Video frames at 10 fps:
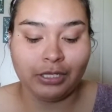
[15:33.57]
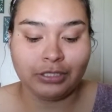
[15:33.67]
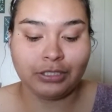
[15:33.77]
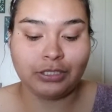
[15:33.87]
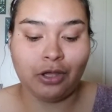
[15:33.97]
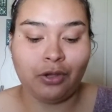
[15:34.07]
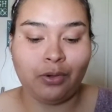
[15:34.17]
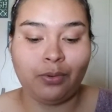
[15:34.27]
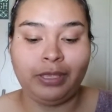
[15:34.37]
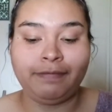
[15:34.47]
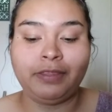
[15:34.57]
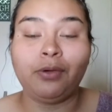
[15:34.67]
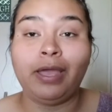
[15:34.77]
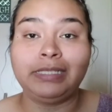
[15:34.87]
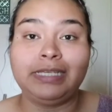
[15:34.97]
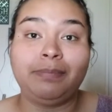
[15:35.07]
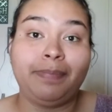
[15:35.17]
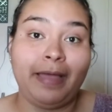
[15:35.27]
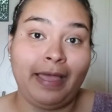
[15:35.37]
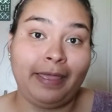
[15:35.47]
So even though I
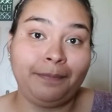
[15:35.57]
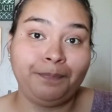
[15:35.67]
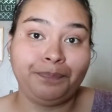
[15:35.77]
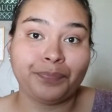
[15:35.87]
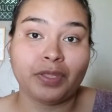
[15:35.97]
did buy